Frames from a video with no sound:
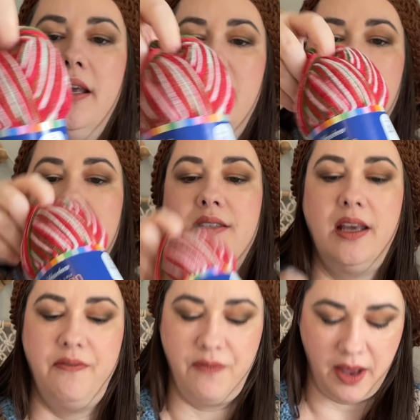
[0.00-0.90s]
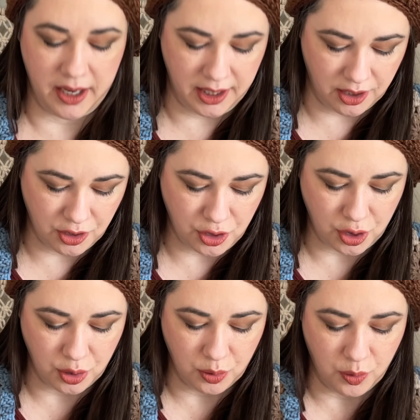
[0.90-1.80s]
It is a fine
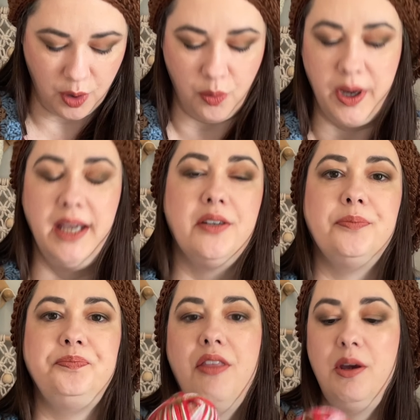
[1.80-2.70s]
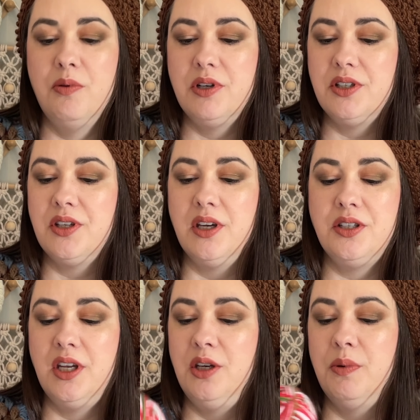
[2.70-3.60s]
to weight. They were
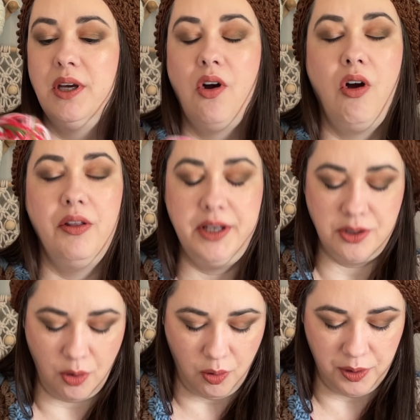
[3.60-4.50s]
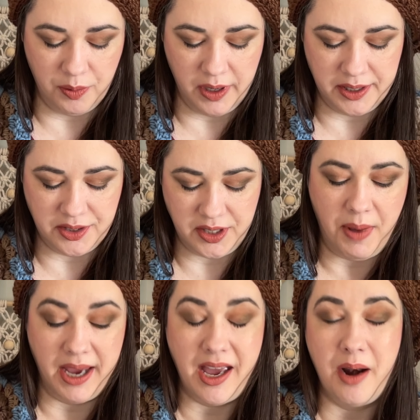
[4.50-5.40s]
discontinuing all these old ones.
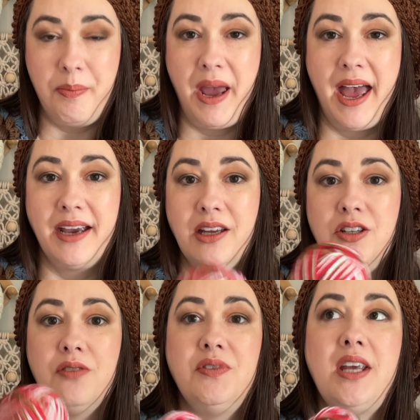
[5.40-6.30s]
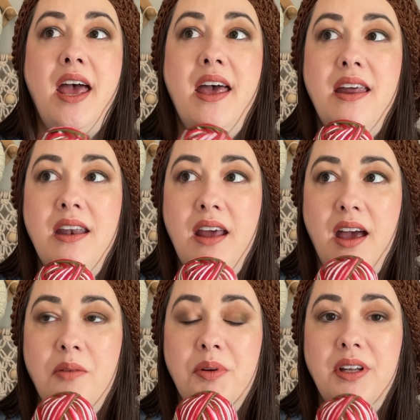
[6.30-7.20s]
I got a package of 10,
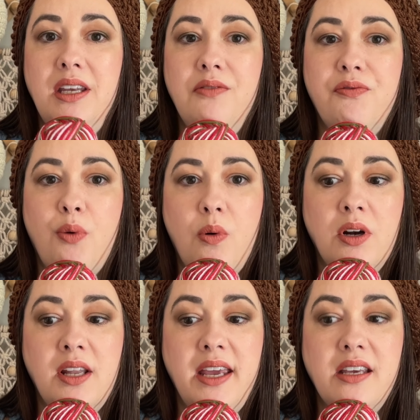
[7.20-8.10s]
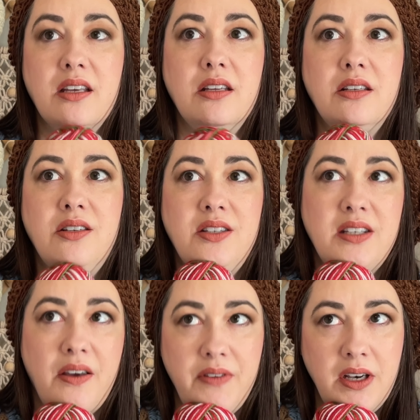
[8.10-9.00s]
I believe, for like
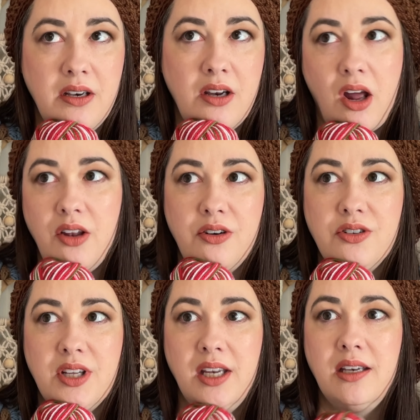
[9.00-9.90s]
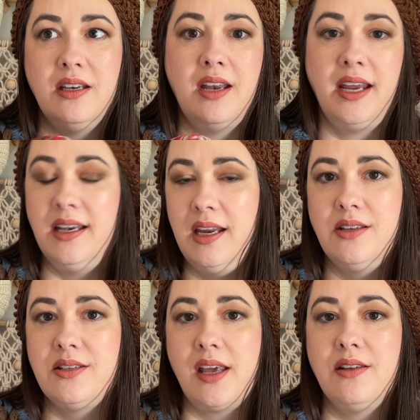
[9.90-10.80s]

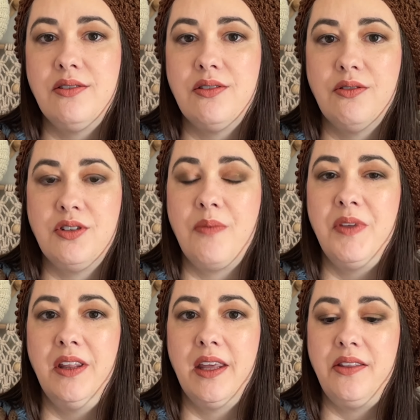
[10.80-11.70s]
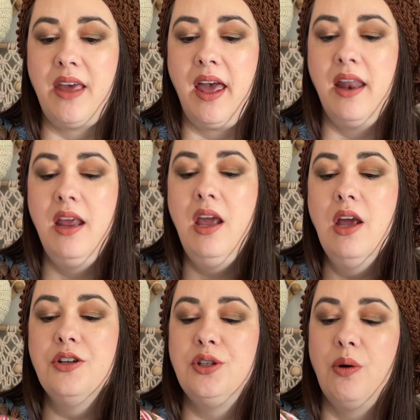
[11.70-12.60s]
$7.90 or something like that.
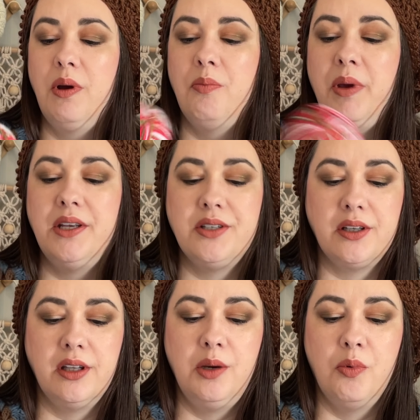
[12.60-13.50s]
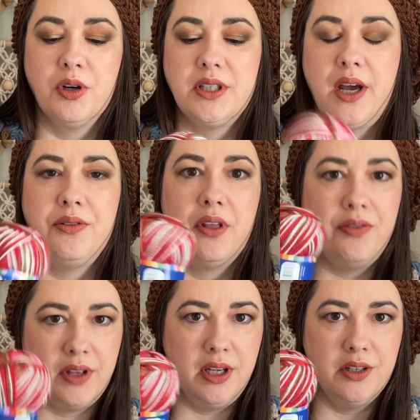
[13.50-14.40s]
So it basically worked out that
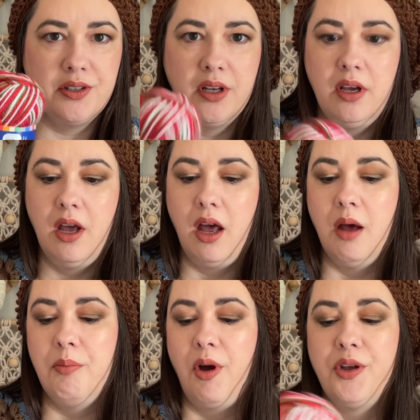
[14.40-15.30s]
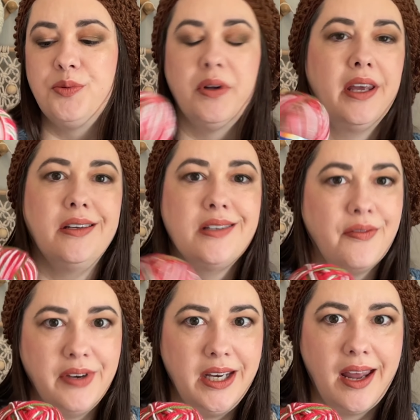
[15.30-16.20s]
these balls were like
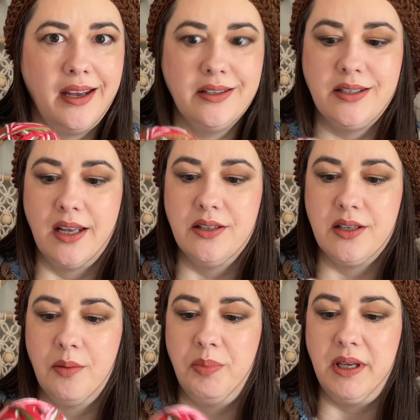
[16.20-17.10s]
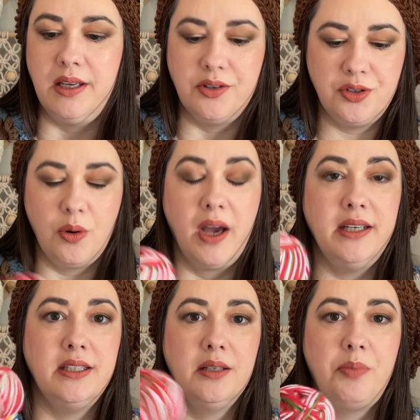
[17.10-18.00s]
79 cents a piece. So I
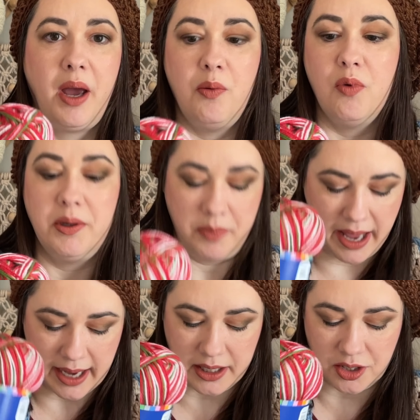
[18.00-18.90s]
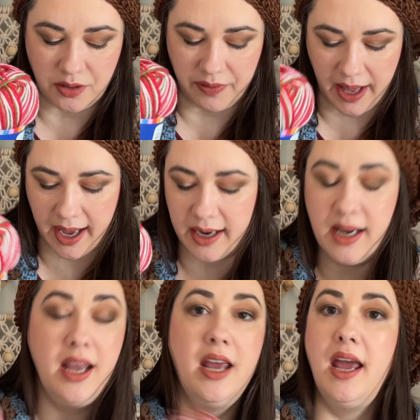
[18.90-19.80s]
did buy one package of that,
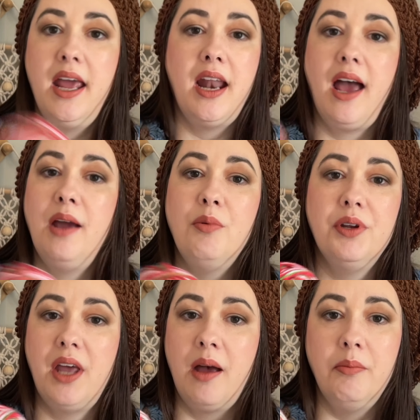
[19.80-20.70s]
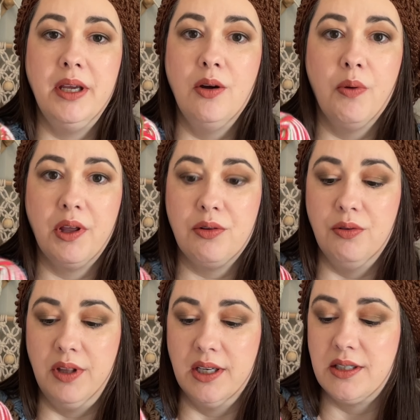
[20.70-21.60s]
and I will not be going through
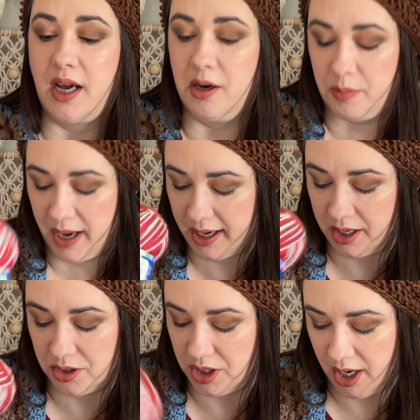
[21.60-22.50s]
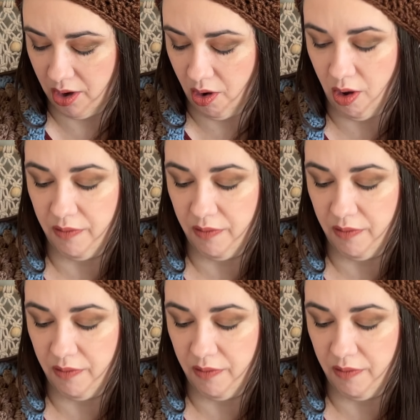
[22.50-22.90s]
the entire package at all